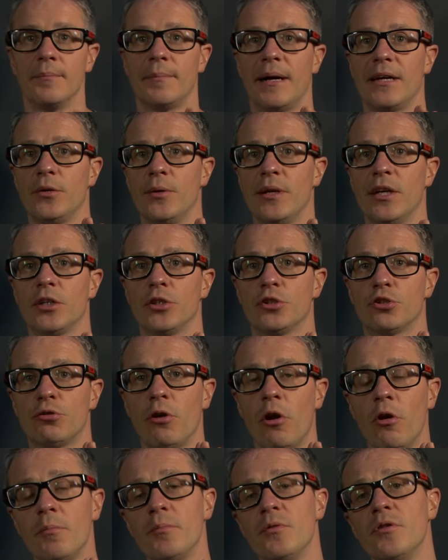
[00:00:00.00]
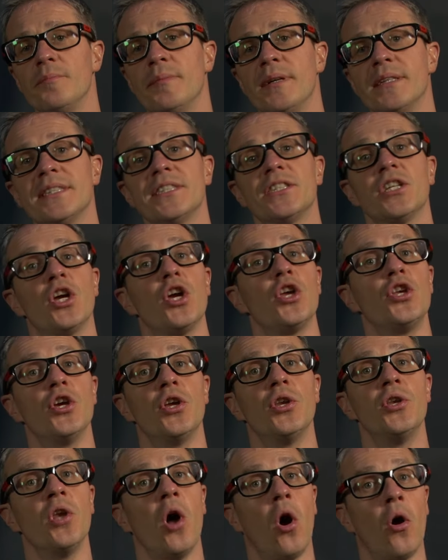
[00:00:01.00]
By doing controlled movements, you're
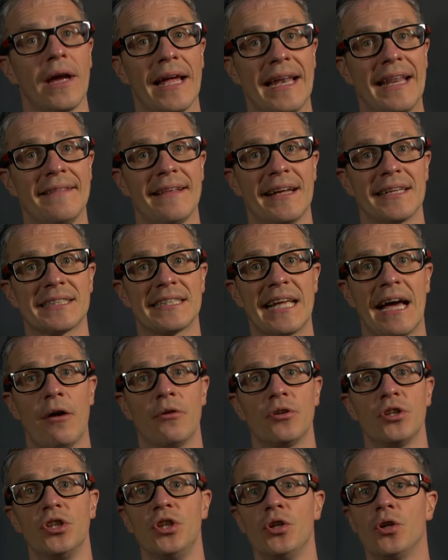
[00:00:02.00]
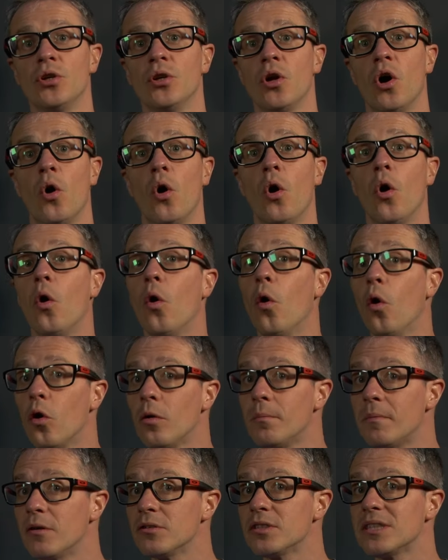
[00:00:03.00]
not getting that sound and you can
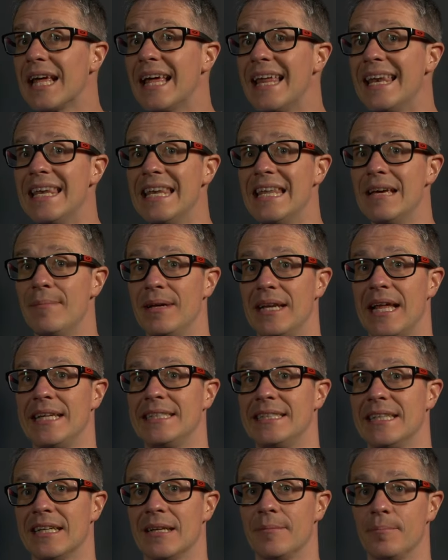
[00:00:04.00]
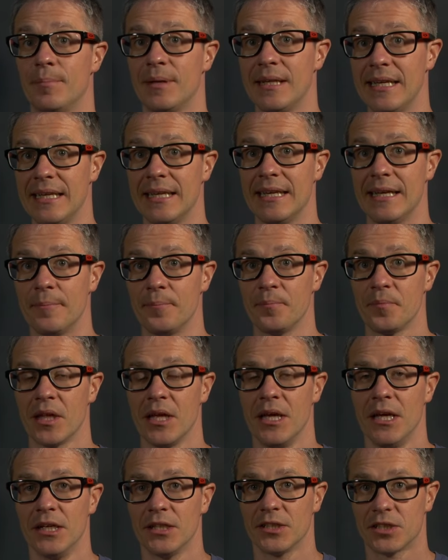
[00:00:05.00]
almost eliminate it completely.
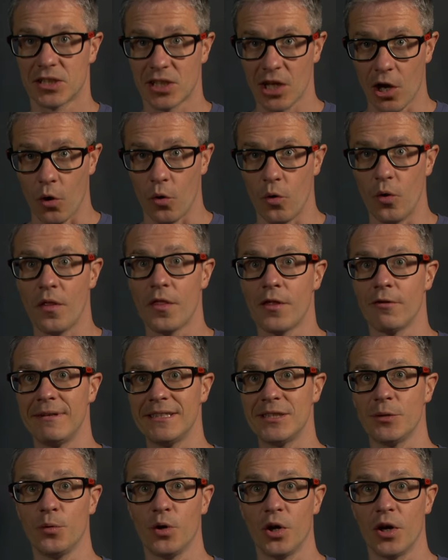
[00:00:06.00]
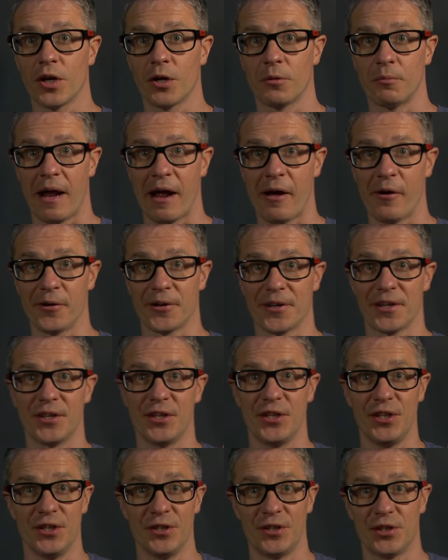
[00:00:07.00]
So there is a workaround.
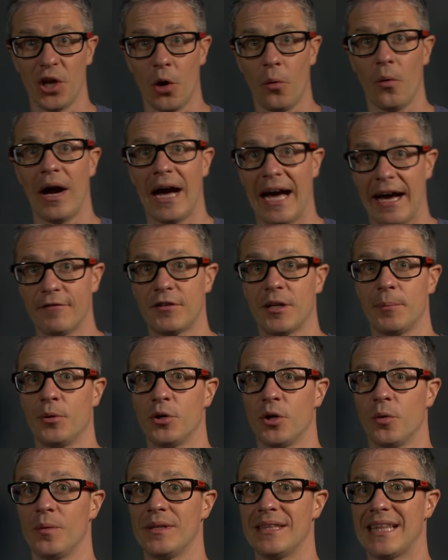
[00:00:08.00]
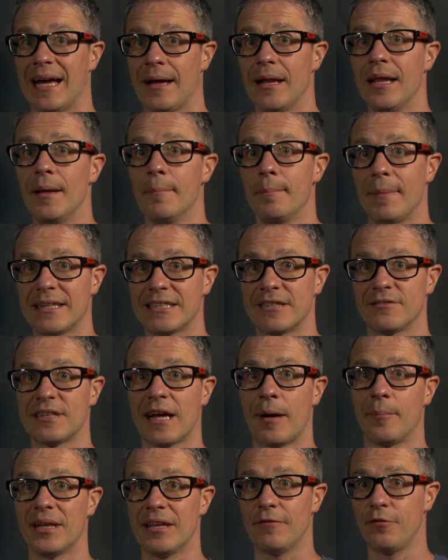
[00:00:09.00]
You don't have to put up with that massive
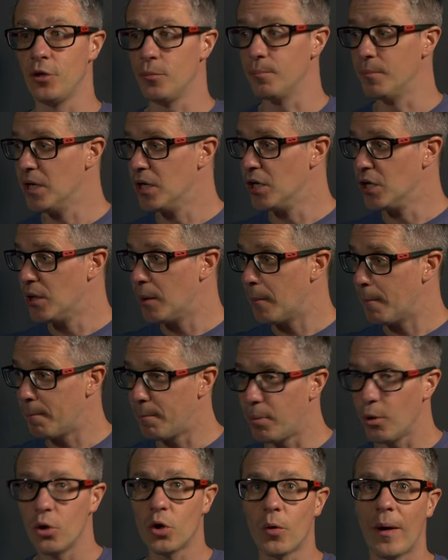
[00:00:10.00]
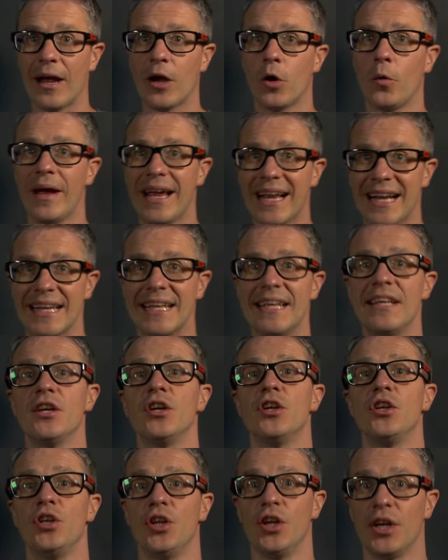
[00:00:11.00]
sound, but if you pull quite quickly,
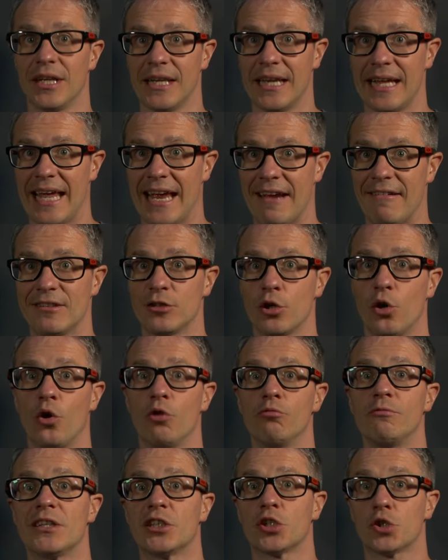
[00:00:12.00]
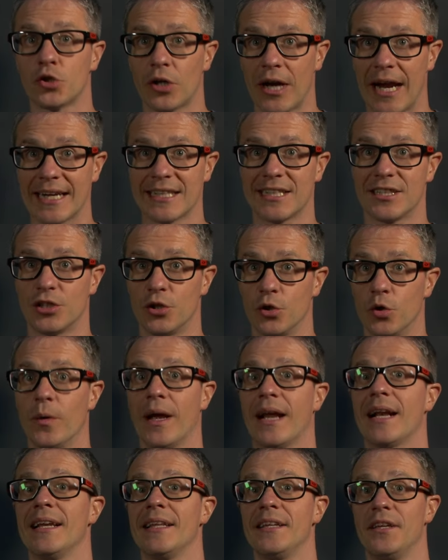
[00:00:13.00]
you're going to hear it, or retract too
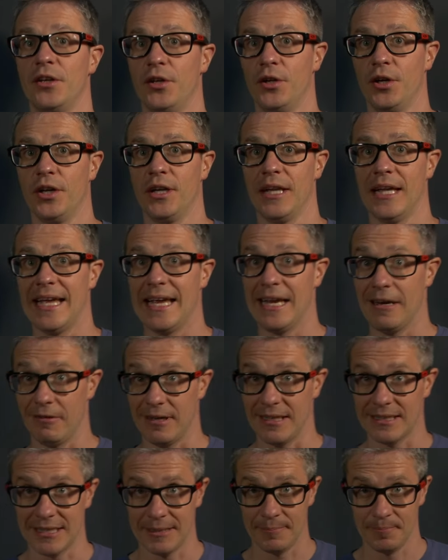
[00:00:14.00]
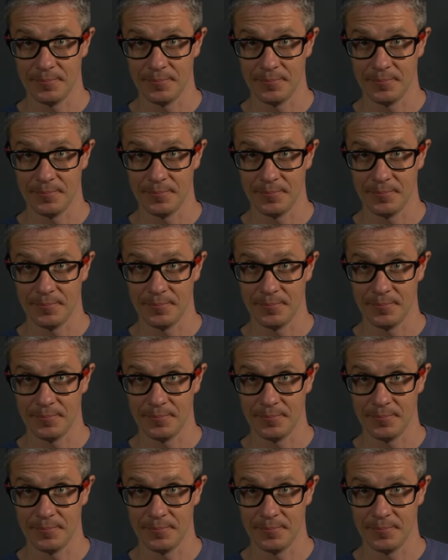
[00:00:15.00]
quickly, you're going to hear it.